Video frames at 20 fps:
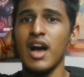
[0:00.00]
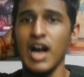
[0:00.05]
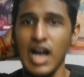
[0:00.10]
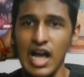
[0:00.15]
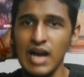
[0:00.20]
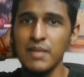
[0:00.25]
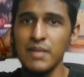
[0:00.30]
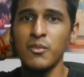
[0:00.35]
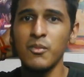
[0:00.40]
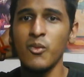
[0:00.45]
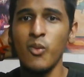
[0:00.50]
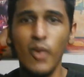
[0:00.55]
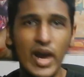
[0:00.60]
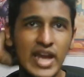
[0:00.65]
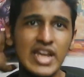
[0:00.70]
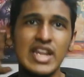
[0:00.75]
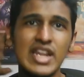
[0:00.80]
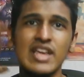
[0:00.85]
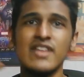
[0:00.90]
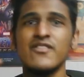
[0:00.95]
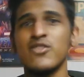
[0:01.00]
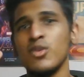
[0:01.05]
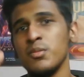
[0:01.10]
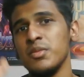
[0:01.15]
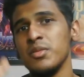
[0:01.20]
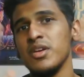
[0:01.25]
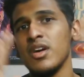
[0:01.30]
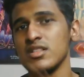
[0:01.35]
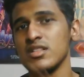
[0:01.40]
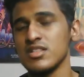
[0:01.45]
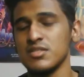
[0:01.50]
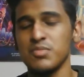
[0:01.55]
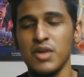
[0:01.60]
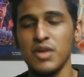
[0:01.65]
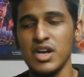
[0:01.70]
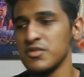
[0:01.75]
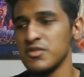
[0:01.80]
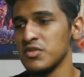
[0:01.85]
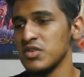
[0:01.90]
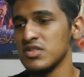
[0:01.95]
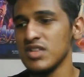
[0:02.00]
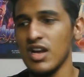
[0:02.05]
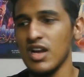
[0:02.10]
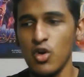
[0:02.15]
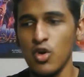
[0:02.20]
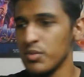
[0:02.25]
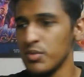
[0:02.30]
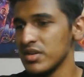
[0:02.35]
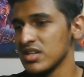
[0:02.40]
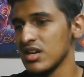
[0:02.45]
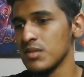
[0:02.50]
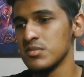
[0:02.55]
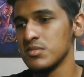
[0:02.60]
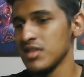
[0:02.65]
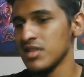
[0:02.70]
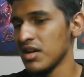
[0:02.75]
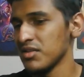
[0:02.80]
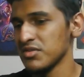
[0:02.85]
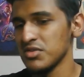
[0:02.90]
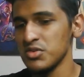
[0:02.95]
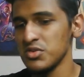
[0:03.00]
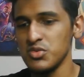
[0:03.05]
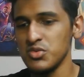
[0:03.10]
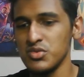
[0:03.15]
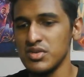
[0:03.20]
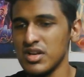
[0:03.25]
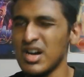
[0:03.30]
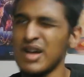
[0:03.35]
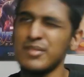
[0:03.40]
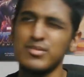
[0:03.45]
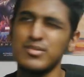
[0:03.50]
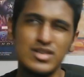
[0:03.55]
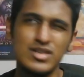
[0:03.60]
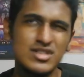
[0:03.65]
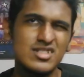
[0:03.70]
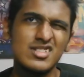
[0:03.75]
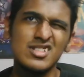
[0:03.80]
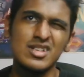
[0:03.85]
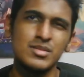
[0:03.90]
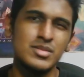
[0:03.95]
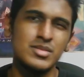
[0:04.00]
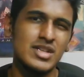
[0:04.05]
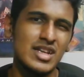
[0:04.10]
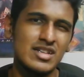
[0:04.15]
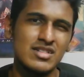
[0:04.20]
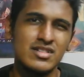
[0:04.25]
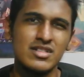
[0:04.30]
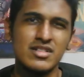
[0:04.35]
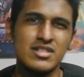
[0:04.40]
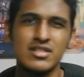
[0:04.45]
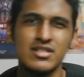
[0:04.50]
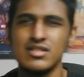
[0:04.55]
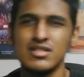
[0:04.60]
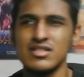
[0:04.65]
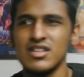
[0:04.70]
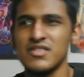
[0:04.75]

I'm waiting for Beyond the Spider Verse. I hope it comes out soon. I'm pretty sure it's gonna be next year.